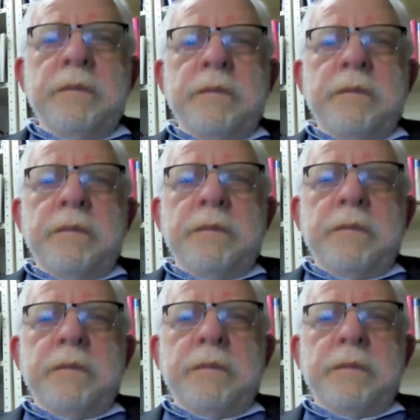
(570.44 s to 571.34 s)

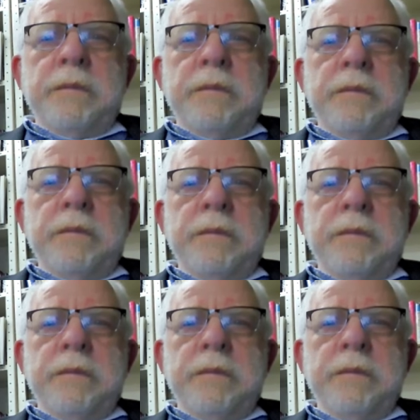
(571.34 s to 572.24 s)

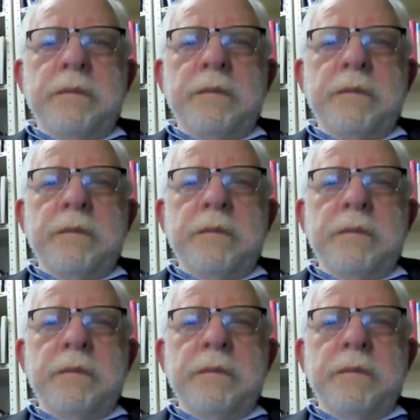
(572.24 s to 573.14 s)

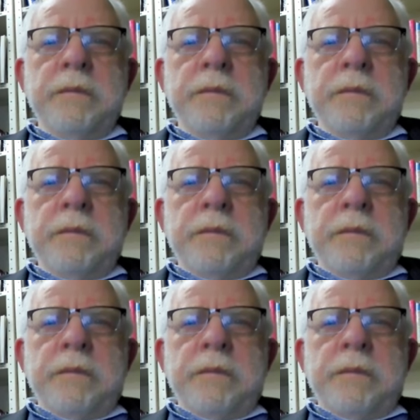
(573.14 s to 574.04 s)

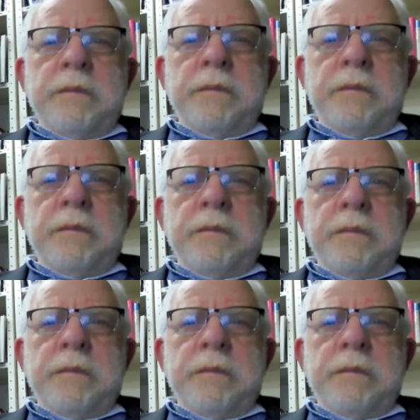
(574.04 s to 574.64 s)
No words are spoken by the person on screen.